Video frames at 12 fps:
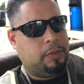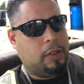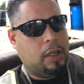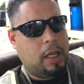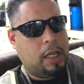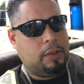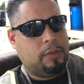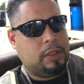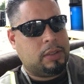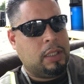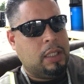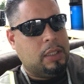For a lot of
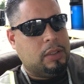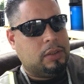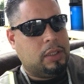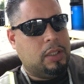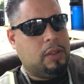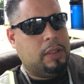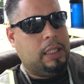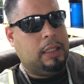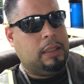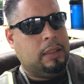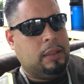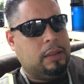us to know that